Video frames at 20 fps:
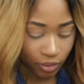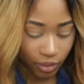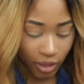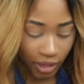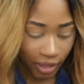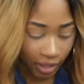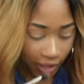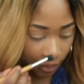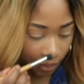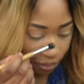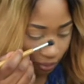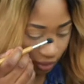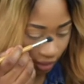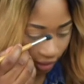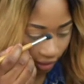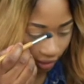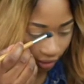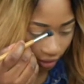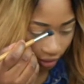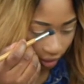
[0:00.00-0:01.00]
hair,
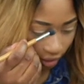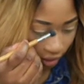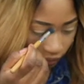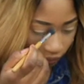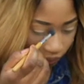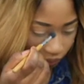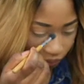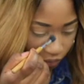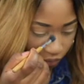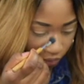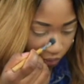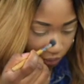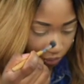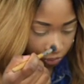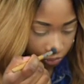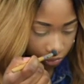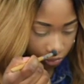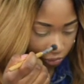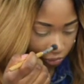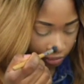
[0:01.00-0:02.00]
makeup,
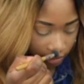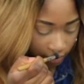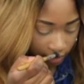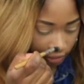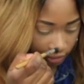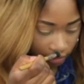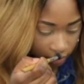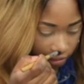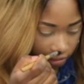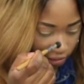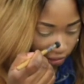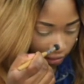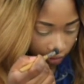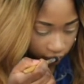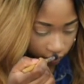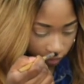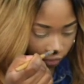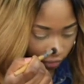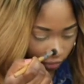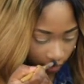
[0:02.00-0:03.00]
beauty in
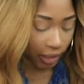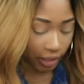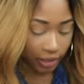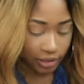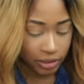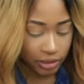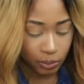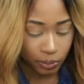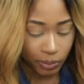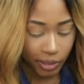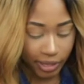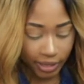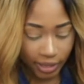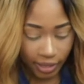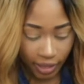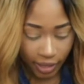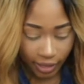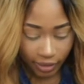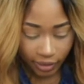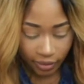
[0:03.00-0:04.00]
general, like spend
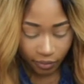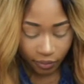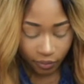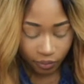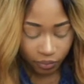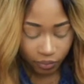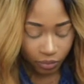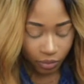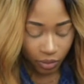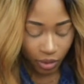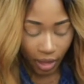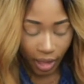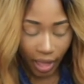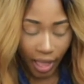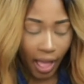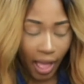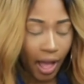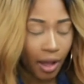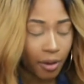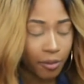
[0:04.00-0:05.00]
like
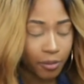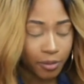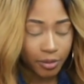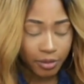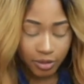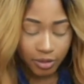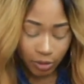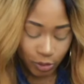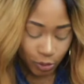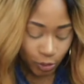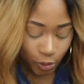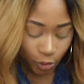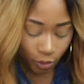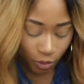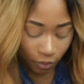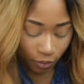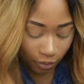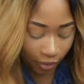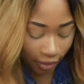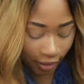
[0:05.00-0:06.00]
hours
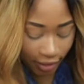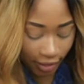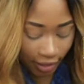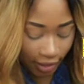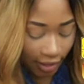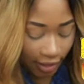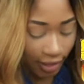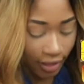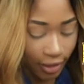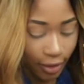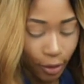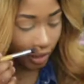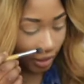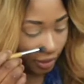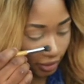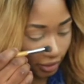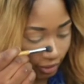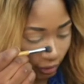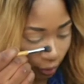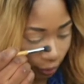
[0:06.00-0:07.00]
doing my hair,
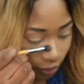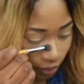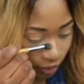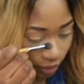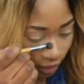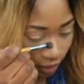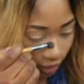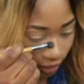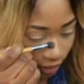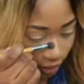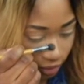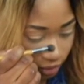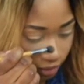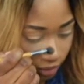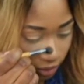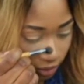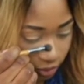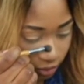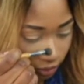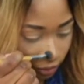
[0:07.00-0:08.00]
and they'll be thinking to
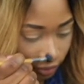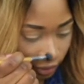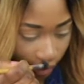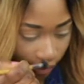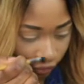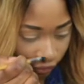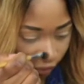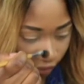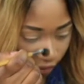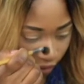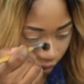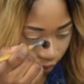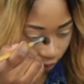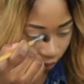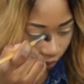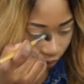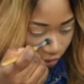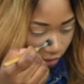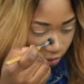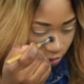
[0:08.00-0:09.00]
themselves, Ava, like,
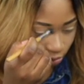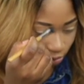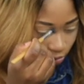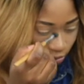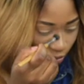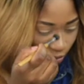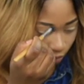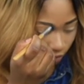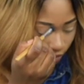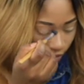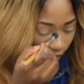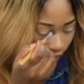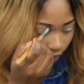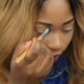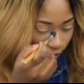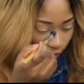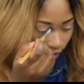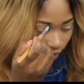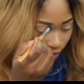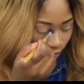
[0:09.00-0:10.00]
what are you doing? Like,
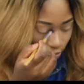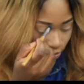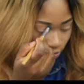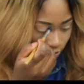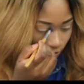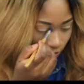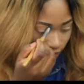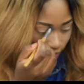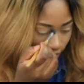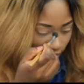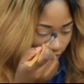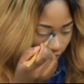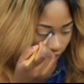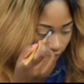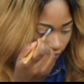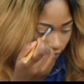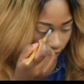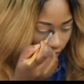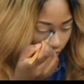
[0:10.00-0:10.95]
why are you spending